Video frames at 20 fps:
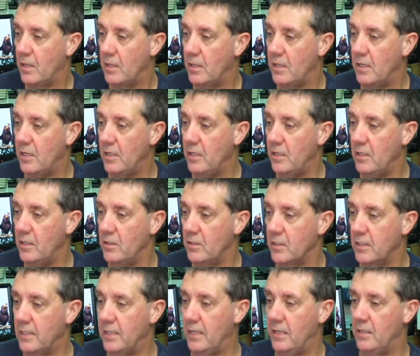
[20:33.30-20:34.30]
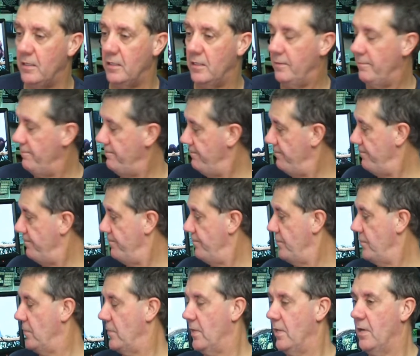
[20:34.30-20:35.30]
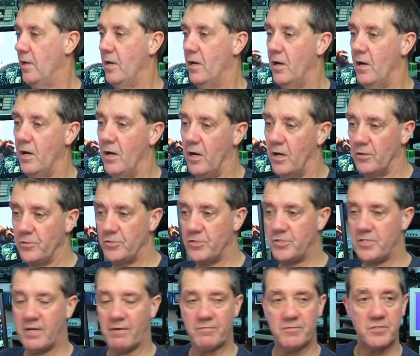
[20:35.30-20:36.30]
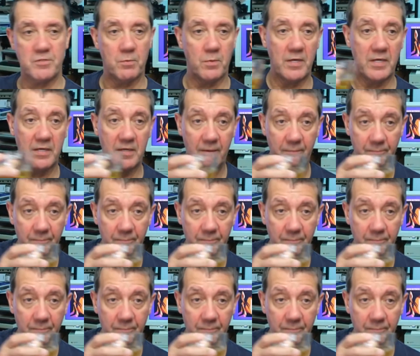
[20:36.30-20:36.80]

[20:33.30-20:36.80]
Look at that, look. I'll just have a swig.